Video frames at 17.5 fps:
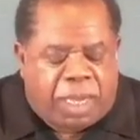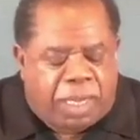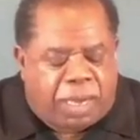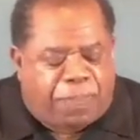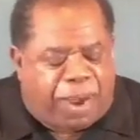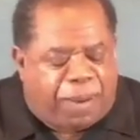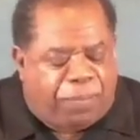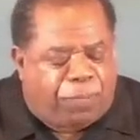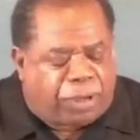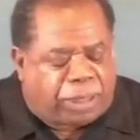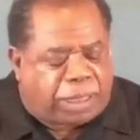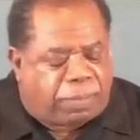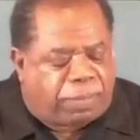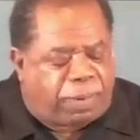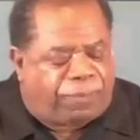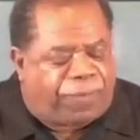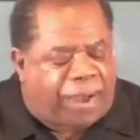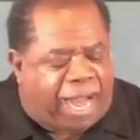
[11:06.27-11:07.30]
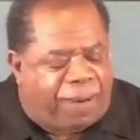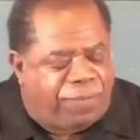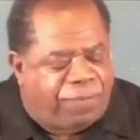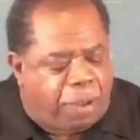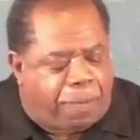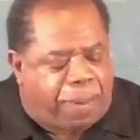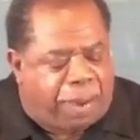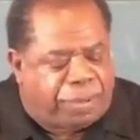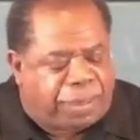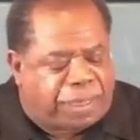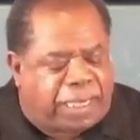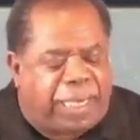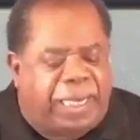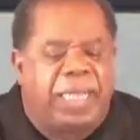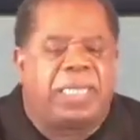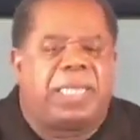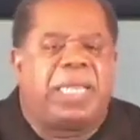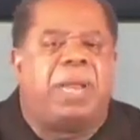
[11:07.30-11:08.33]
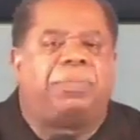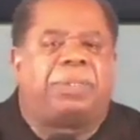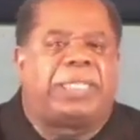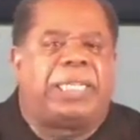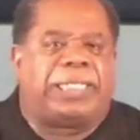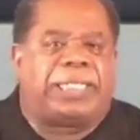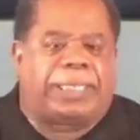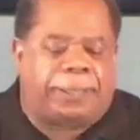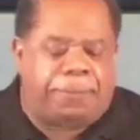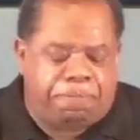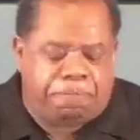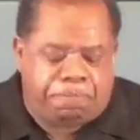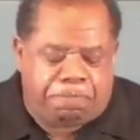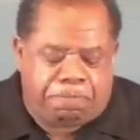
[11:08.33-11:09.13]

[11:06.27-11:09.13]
The, Bible verse number five, the Bible says he tempts us.